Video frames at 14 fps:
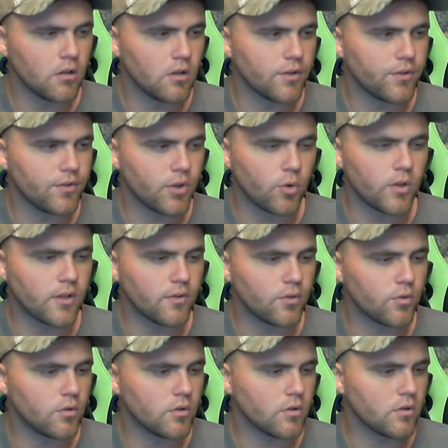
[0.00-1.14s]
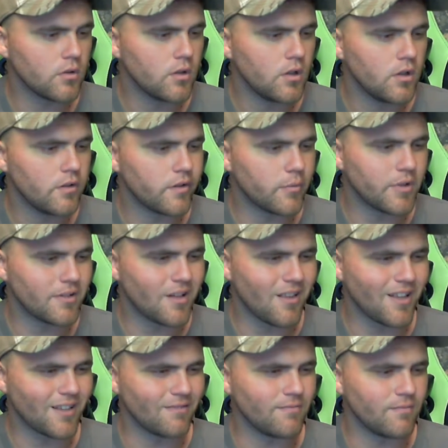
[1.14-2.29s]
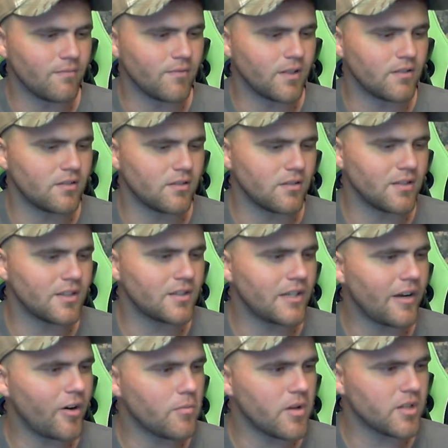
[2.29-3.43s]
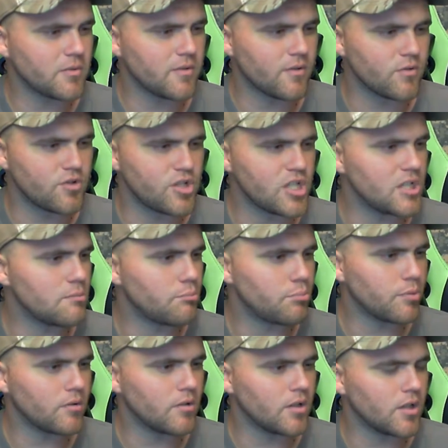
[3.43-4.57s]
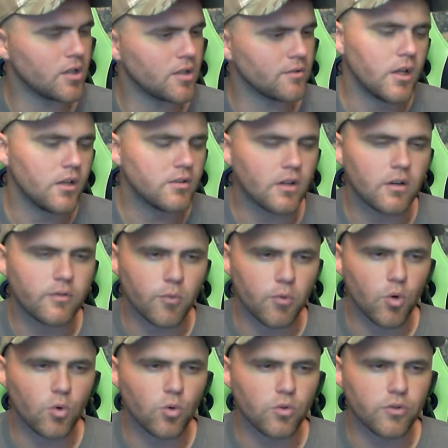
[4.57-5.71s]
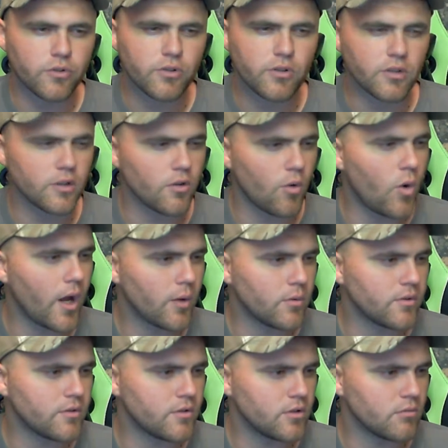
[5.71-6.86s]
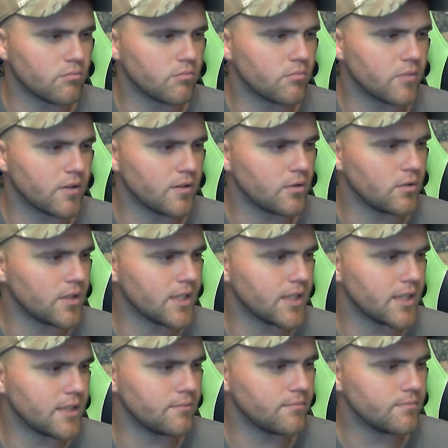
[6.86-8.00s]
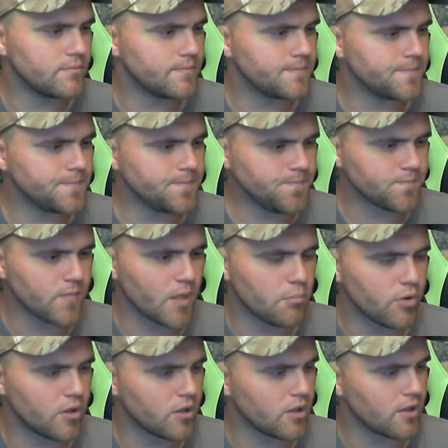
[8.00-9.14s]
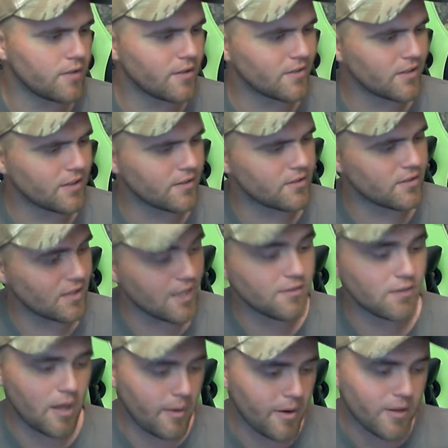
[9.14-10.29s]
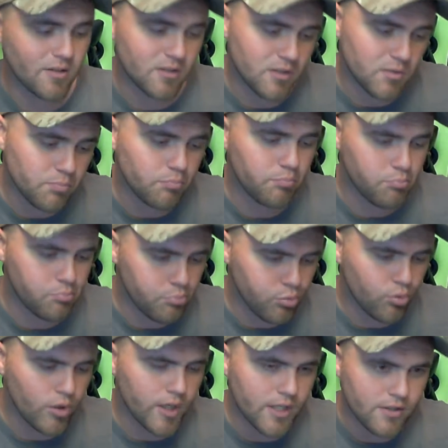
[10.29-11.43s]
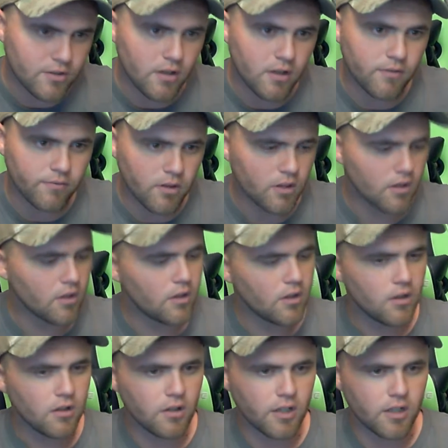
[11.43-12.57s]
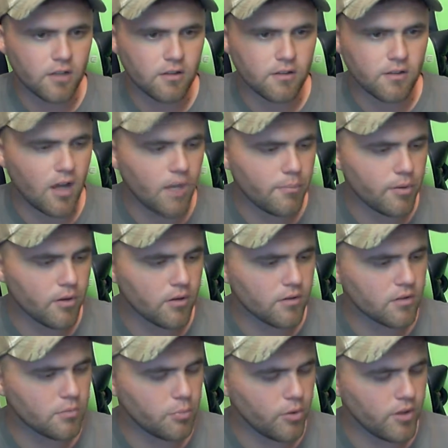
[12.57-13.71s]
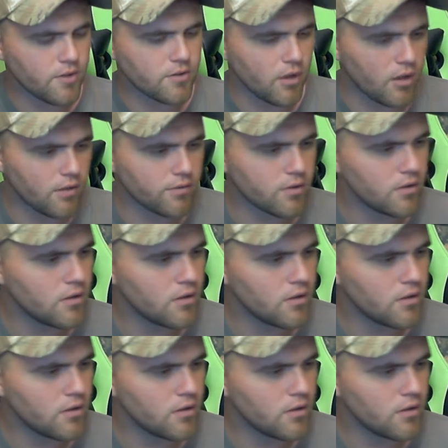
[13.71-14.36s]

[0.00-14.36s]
sewn into it. So I mean, it's not like this kind of reminds me of those cheap styrofoam coolers, you know, the white ones that you can get the little lid and put it on, and then it's got this. This is pretty soft, like on the top here. This is pretty soft,